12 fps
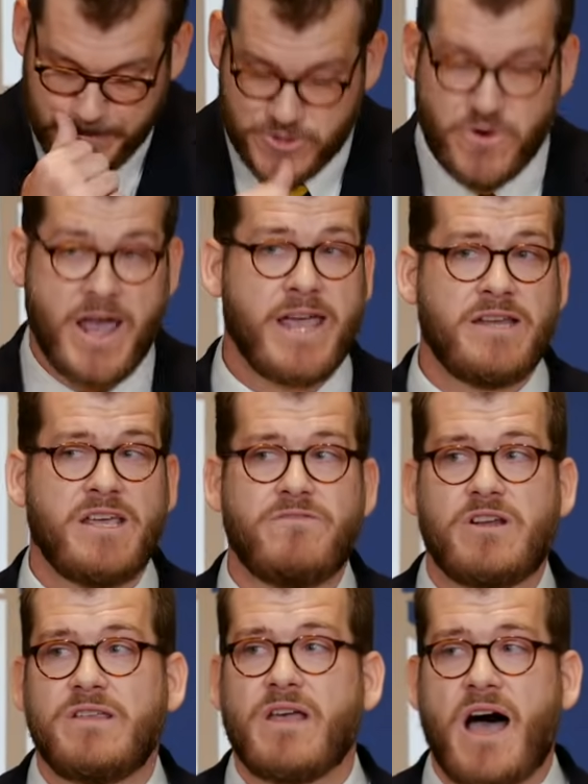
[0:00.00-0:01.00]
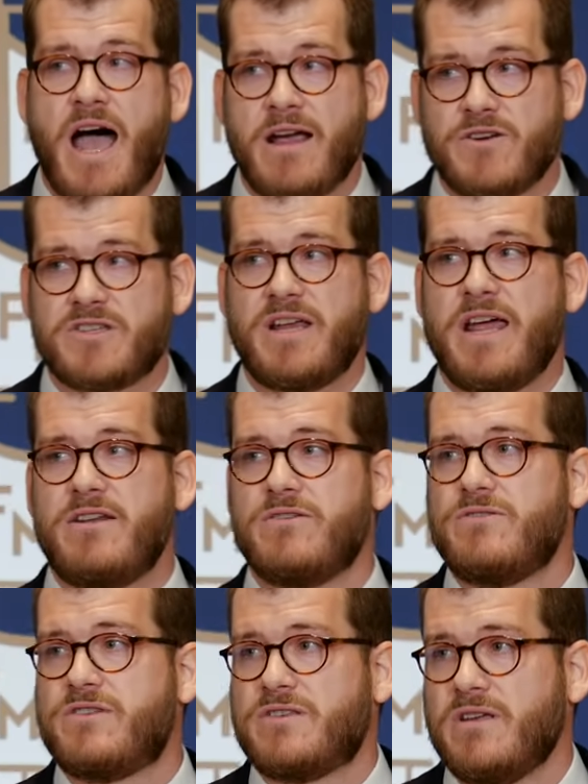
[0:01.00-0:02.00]
Trained even in the higher
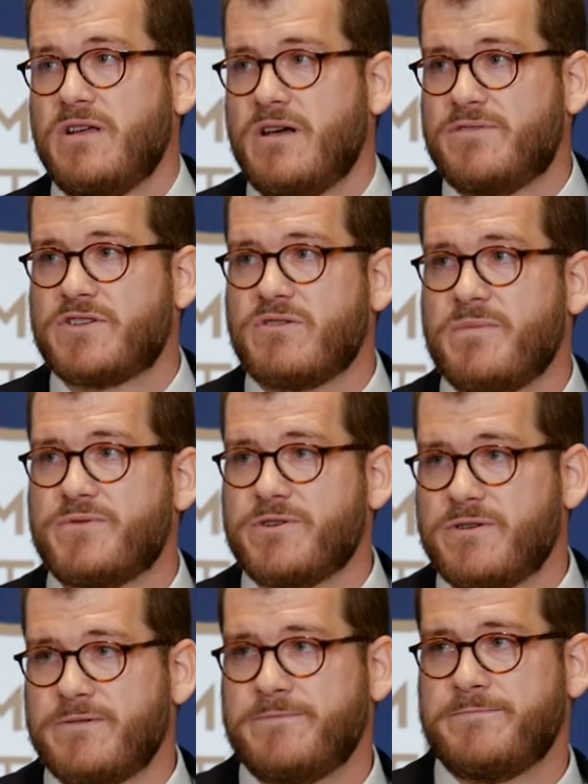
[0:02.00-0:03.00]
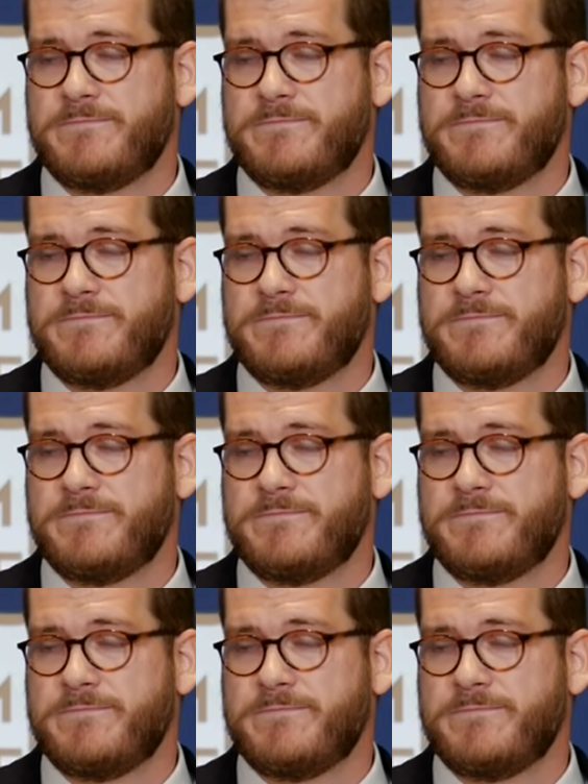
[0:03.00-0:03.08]
standards of Scripture.